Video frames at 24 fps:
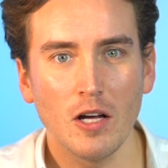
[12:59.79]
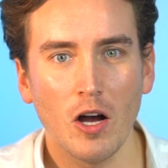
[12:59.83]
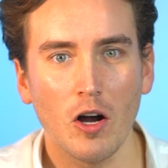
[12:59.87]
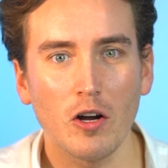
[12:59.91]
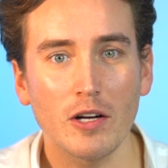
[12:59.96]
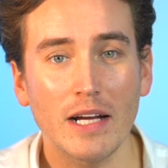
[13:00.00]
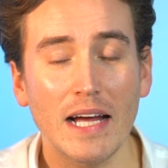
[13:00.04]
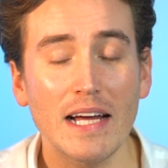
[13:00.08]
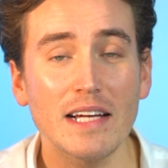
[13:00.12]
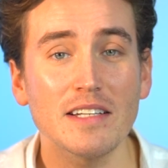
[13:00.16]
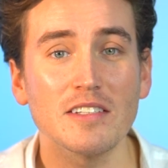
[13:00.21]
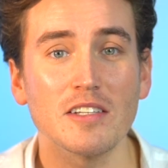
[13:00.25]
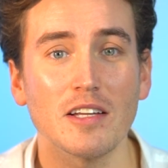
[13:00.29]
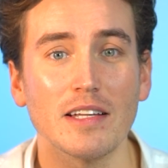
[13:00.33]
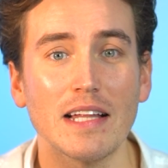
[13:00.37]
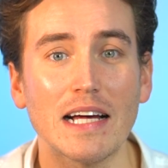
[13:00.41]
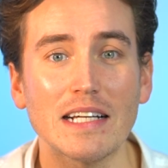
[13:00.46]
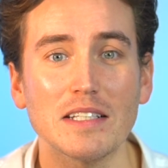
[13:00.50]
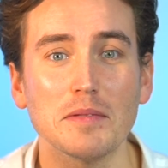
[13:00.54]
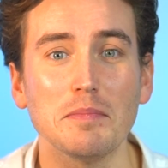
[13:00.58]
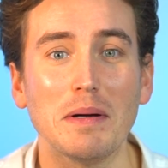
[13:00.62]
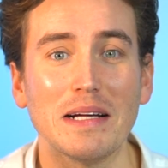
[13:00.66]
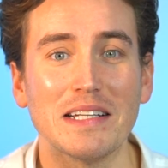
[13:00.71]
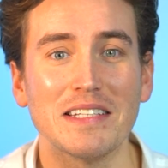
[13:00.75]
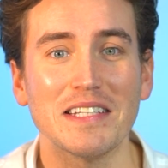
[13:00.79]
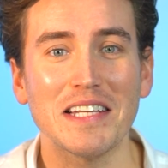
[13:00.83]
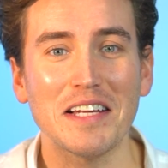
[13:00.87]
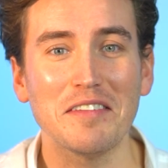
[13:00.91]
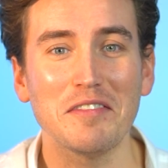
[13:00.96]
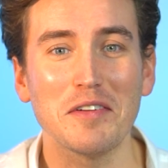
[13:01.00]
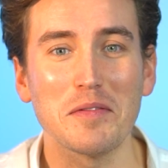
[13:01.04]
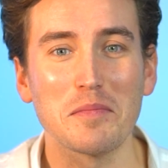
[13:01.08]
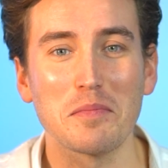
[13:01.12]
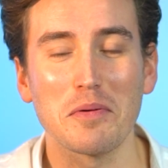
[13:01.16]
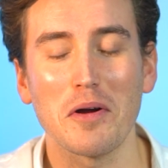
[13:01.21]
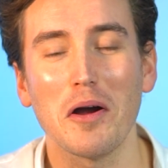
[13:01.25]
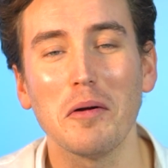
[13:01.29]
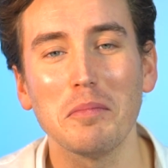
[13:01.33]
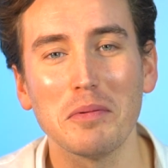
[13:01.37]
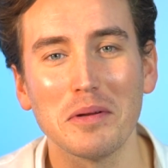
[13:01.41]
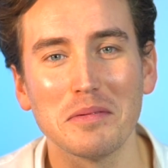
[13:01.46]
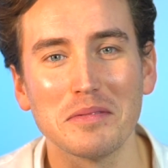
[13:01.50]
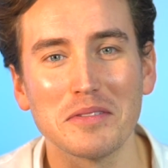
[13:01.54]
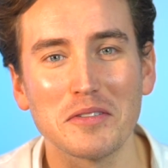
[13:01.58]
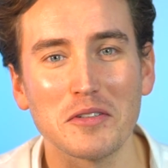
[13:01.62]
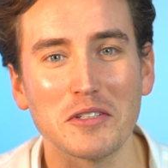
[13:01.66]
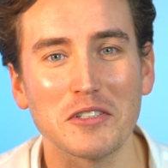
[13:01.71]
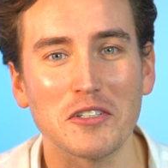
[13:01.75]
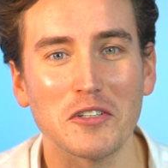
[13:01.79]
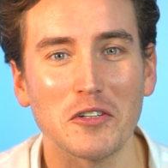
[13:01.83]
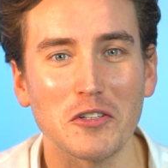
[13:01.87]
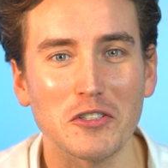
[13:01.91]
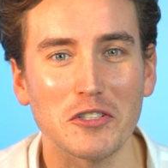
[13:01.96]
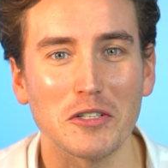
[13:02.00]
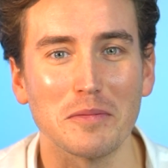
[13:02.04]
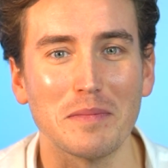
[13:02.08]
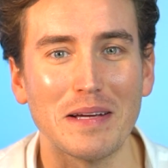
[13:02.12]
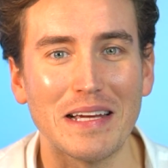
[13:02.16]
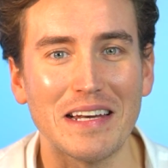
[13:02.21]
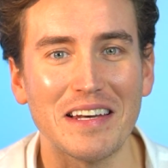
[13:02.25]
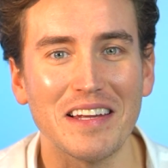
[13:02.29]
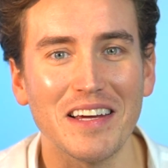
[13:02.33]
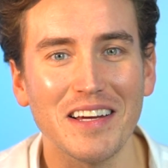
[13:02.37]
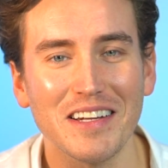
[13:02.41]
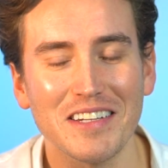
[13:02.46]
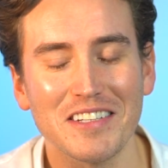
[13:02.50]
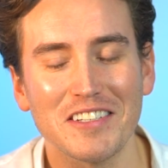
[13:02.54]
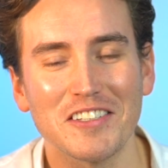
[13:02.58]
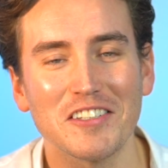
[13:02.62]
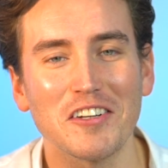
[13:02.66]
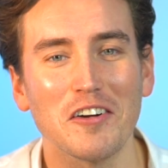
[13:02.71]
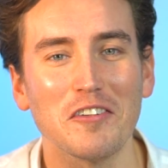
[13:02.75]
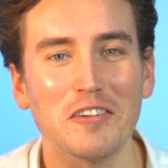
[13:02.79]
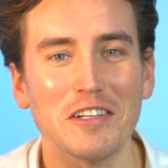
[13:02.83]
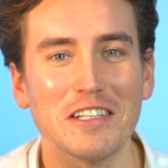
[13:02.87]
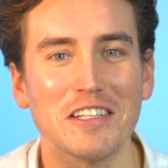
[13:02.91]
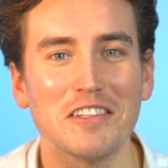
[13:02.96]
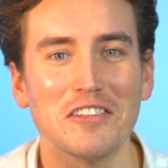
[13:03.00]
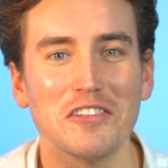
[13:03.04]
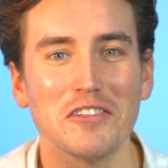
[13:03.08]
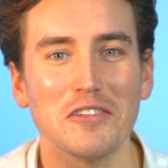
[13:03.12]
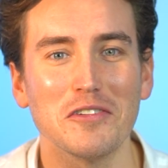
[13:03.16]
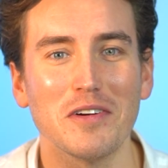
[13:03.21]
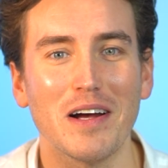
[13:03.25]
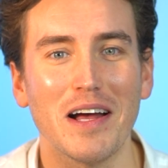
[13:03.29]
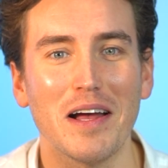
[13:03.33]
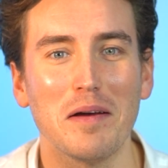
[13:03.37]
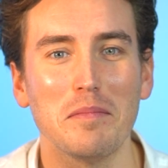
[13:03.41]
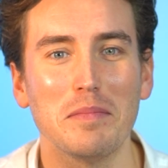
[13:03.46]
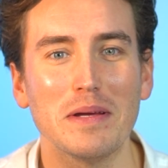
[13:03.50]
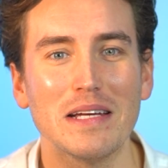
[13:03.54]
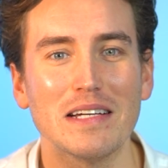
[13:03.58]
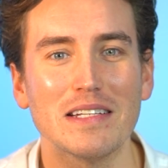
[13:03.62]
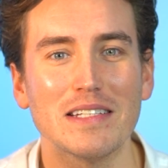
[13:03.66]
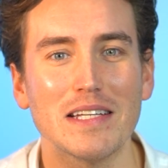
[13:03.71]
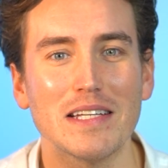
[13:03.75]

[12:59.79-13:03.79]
Okay, so that's my 7 problems with social media. Sorry to be a